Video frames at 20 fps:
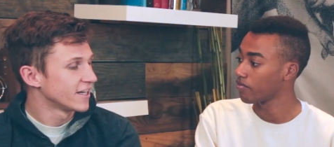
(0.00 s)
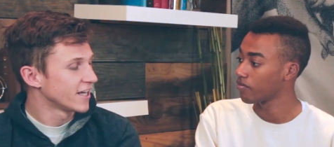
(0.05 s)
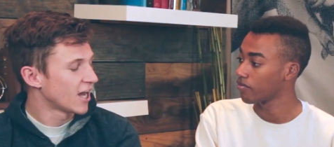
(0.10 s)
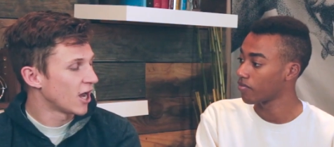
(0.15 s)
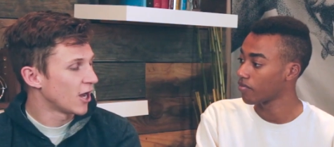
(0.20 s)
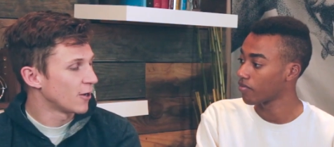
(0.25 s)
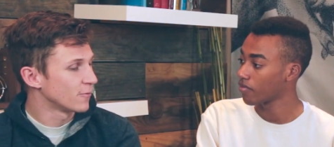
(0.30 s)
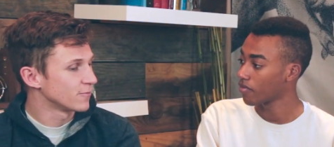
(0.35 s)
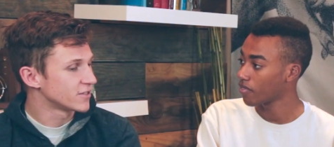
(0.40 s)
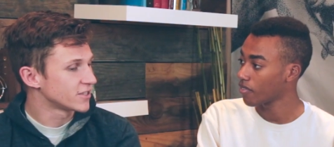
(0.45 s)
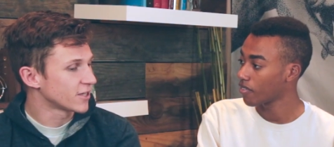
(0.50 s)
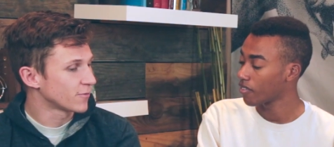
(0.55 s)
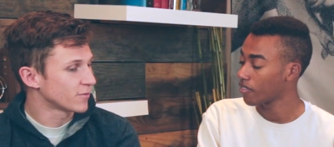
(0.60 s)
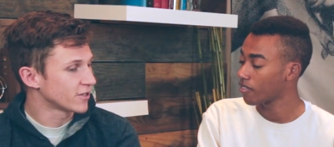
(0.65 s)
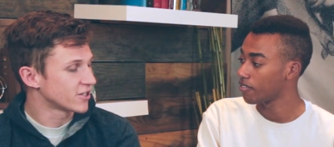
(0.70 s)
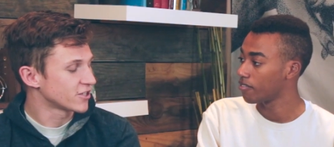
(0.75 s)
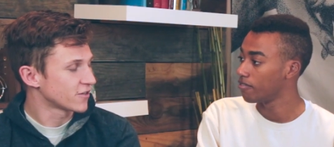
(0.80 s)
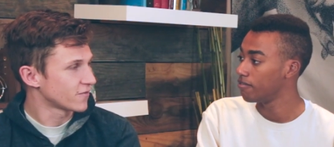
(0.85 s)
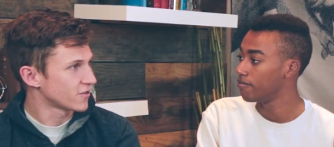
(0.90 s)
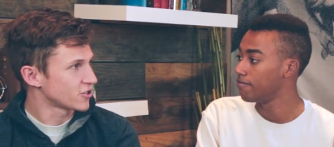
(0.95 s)
Speaker 1: Um, some
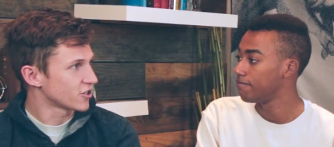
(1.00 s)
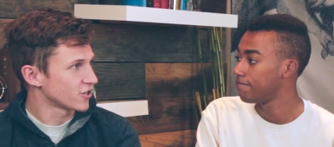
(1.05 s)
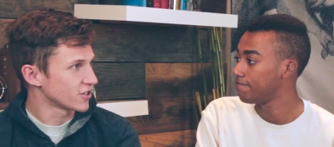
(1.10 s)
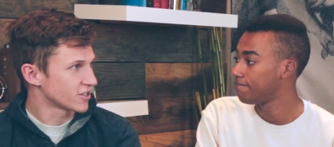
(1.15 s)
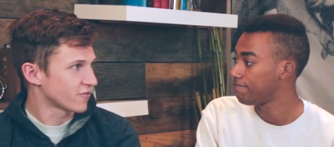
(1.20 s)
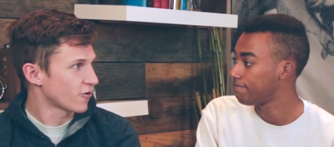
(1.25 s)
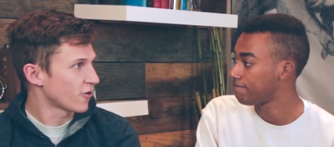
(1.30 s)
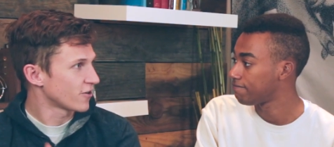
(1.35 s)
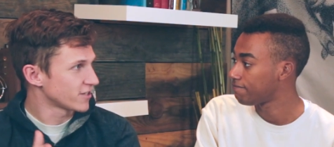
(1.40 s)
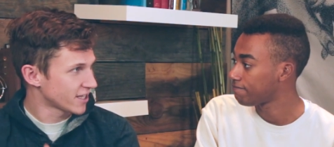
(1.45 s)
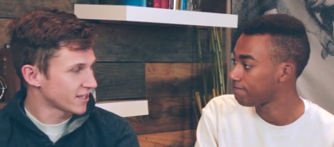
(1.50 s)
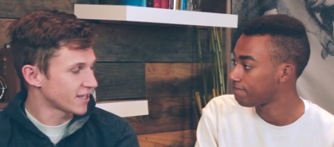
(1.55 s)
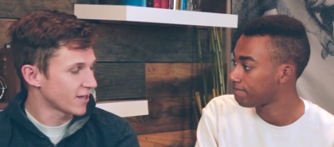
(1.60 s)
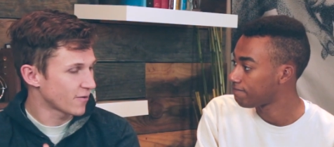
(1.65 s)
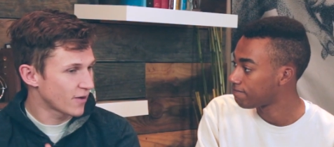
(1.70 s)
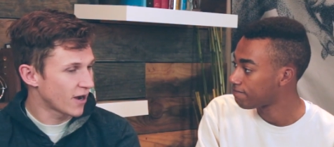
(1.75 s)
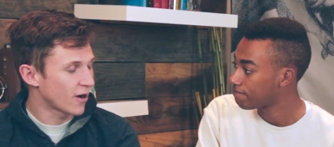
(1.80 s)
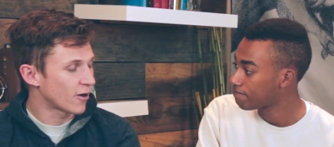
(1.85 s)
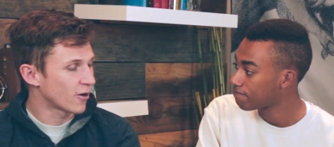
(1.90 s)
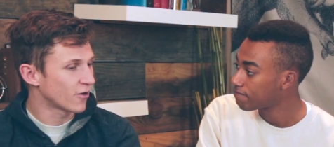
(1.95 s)
leaders of the church have always had that
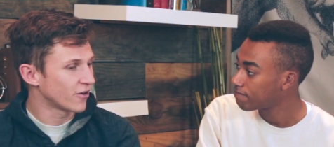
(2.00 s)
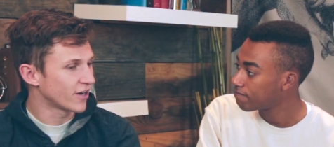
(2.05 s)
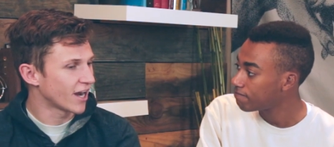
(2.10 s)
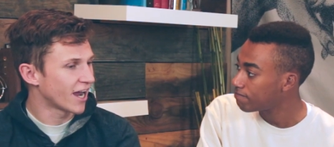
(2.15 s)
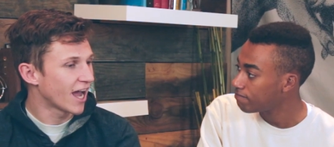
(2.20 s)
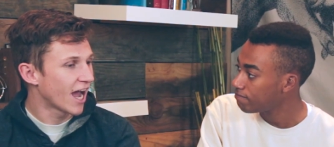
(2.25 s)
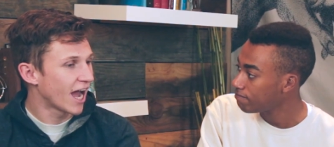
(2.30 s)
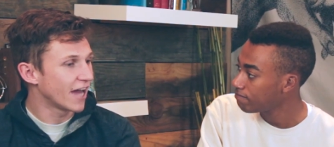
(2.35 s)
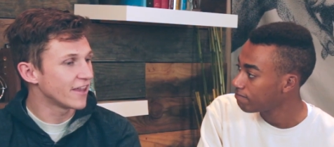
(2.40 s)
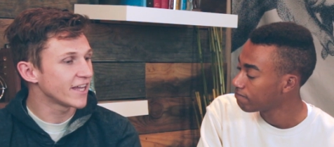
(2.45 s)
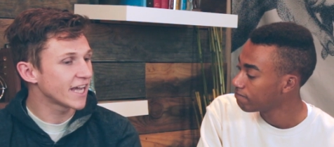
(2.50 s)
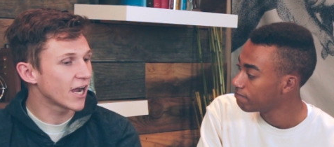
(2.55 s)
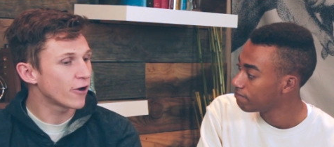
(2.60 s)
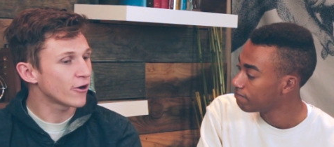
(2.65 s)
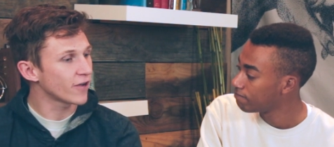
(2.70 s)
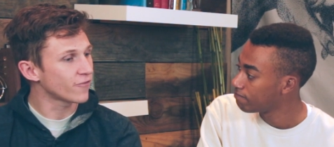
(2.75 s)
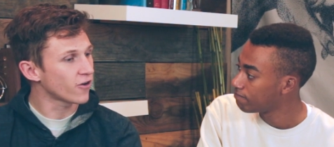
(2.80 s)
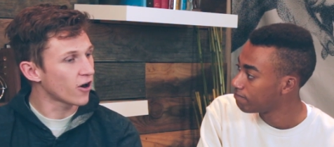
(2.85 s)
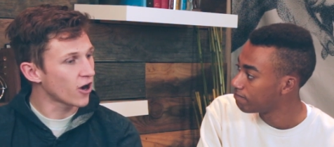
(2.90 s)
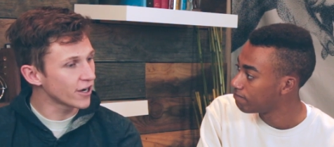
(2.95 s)
power, and I, I think I would
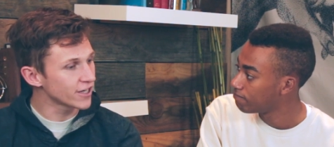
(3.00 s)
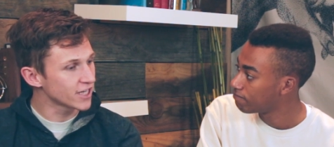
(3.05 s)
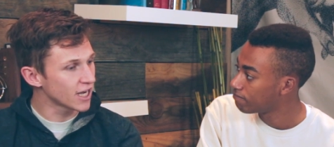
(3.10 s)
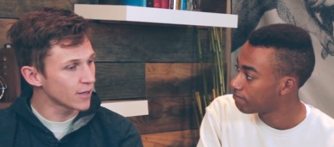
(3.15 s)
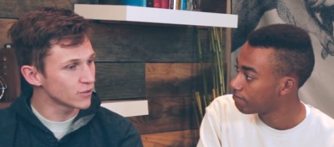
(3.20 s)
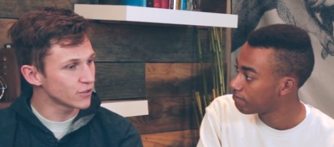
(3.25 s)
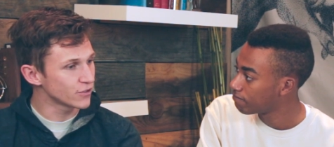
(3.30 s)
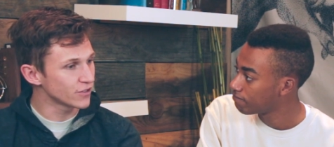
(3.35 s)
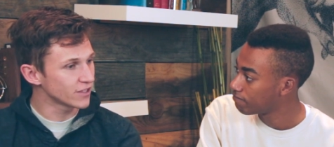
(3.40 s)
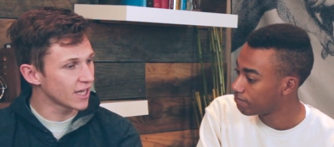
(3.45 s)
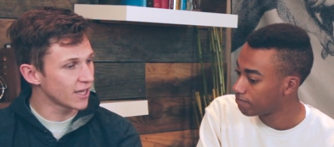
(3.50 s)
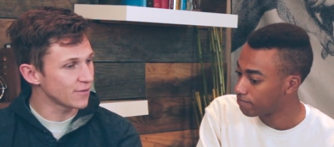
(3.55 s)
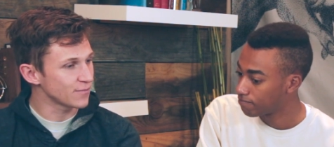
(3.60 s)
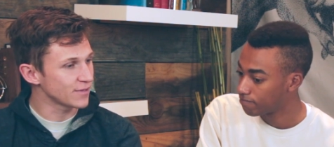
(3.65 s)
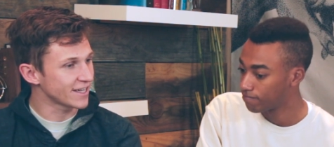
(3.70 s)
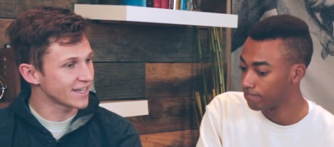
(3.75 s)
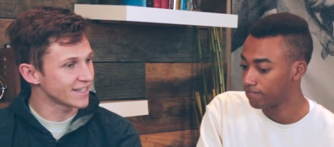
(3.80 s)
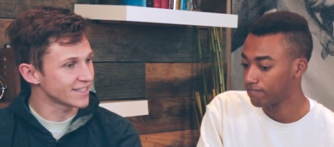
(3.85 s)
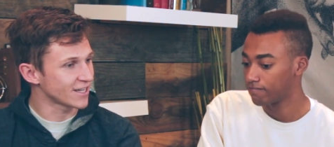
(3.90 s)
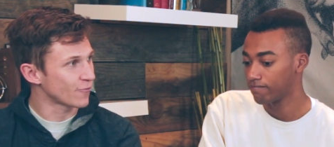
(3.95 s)
have a hard time doing that
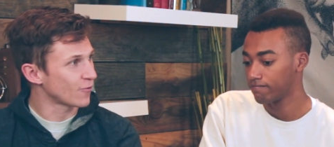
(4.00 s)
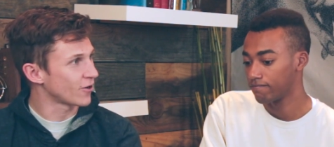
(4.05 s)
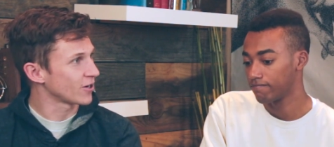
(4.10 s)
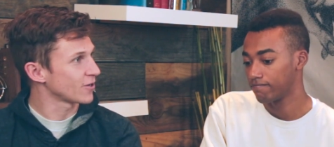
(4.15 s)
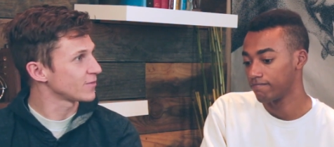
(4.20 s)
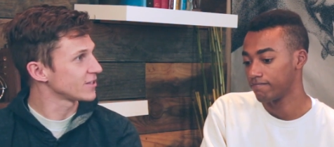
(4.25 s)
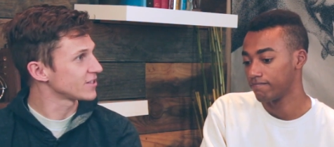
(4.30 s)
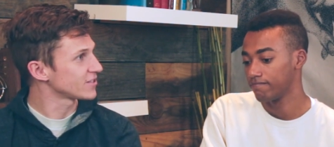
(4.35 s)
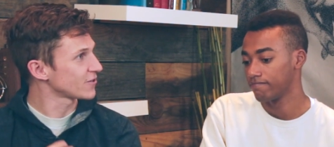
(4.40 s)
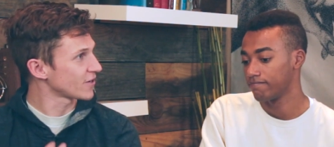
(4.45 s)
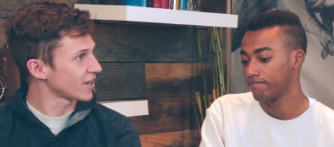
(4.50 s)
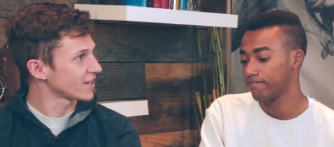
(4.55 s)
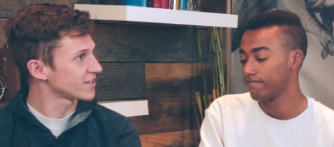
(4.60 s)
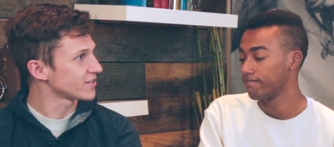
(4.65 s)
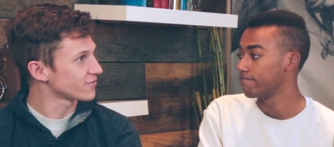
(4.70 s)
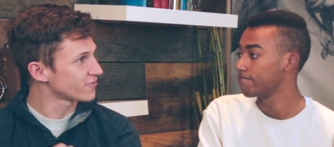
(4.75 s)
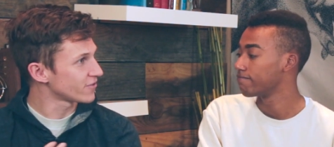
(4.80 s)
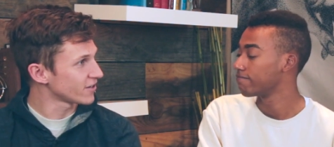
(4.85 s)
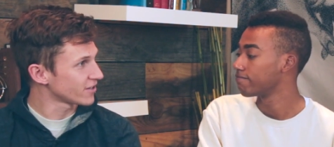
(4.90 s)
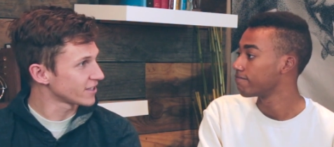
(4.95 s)
because I want to be so nice
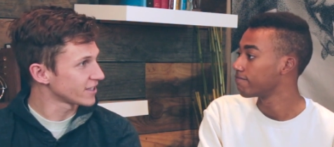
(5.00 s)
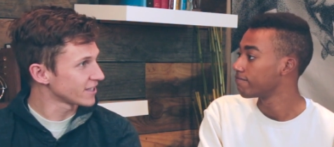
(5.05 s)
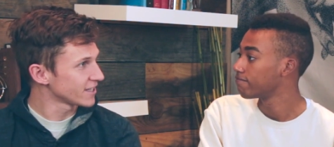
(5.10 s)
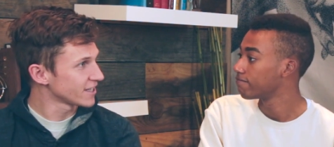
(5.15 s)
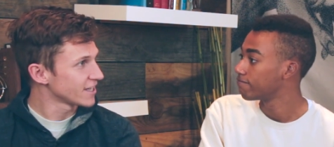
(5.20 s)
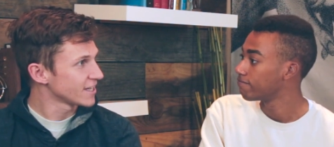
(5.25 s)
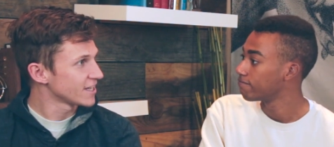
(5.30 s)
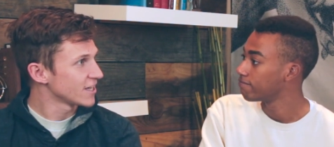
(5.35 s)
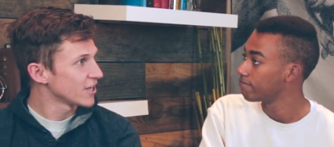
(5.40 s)
and friendly.